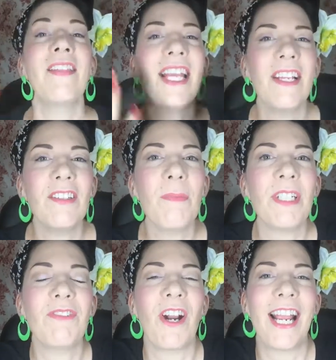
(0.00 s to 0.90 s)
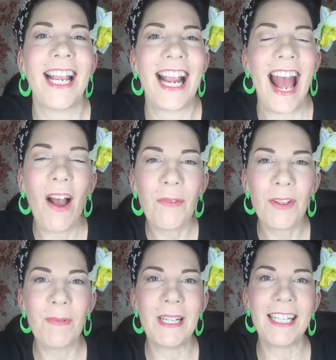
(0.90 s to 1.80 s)
Thank you so much for hanging out
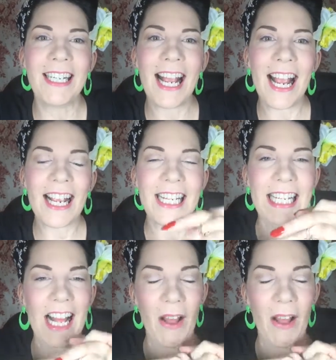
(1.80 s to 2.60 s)
with me today.